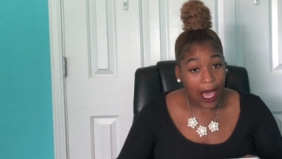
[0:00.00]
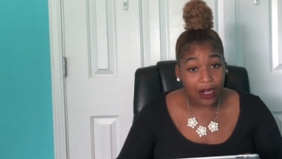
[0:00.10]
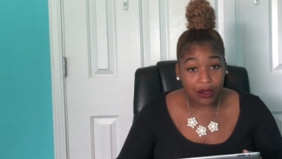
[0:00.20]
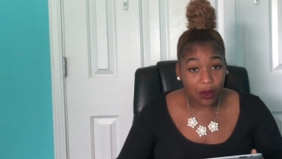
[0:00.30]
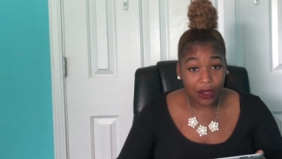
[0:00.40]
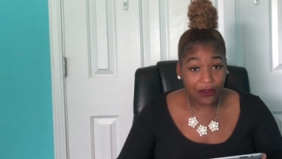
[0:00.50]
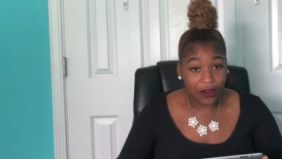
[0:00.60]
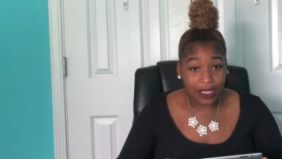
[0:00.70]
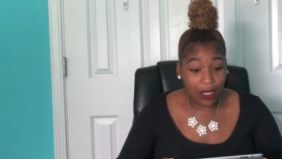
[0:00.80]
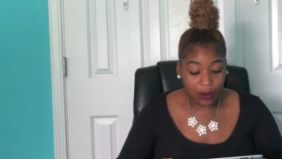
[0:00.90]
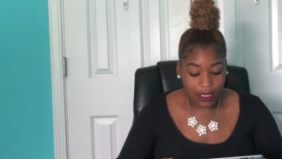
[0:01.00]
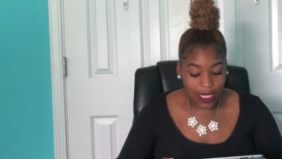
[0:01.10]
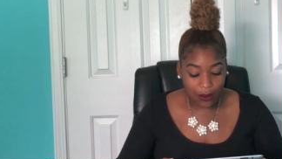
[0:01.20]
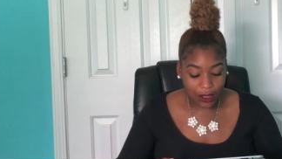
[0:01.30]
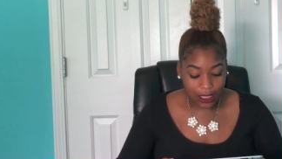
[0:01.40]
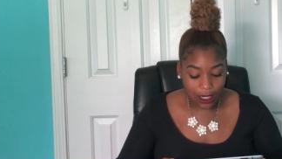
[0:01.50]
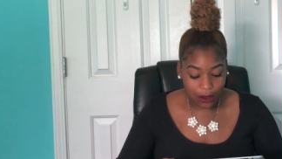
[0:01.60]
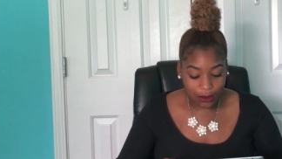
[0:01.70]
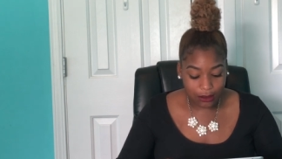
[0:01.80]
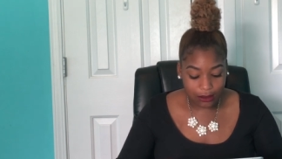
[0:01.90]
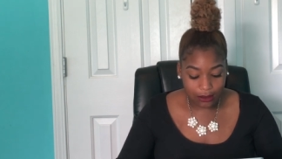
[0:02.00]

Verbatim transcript: I don't know what friend that was. I really don't.